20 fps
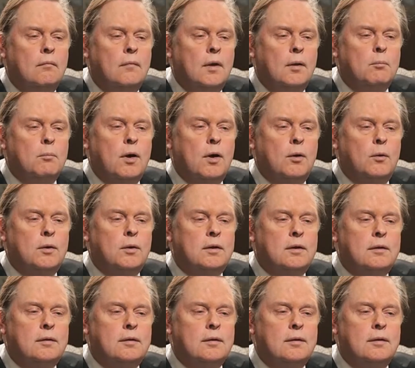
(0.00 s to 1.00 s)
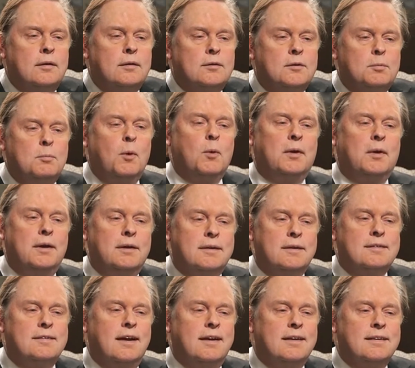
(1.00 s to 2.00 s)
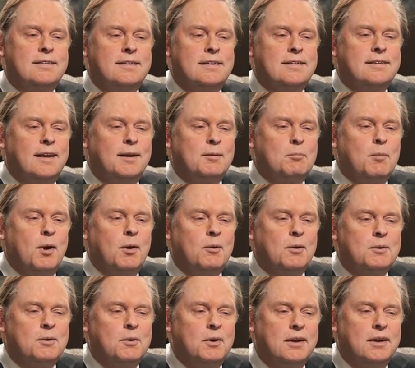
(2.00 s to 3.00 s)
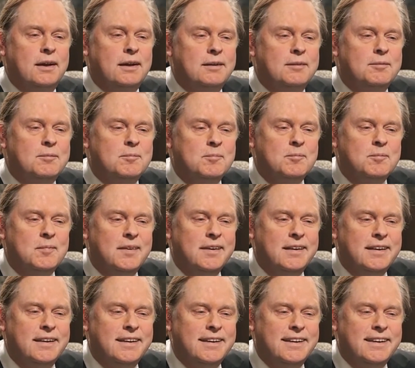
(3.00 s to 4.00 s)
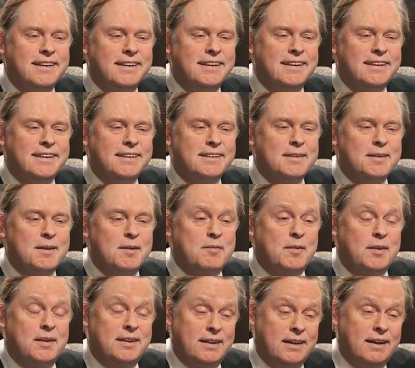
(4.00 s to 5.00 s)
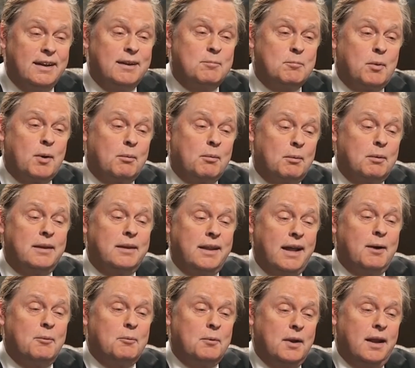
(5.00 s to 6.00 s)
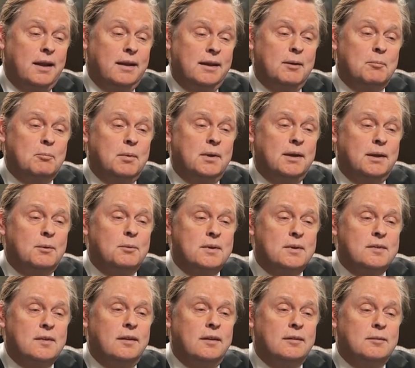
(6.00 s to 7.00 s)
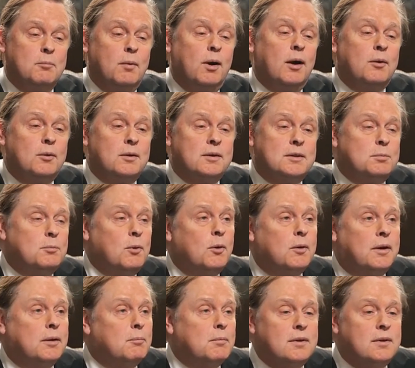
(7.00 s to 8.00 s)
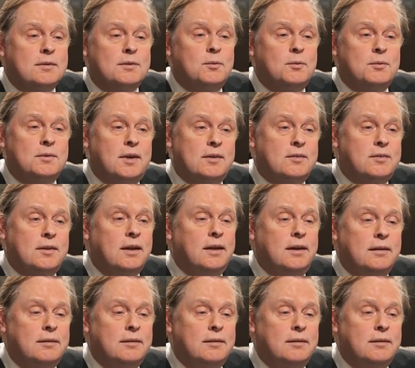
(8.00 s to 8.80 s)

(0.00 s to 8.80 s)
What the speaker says: Moderate smoking does not exist like moderate drinking. If it did, probably that would end up being the result. Moderate smoking, there's no such thing.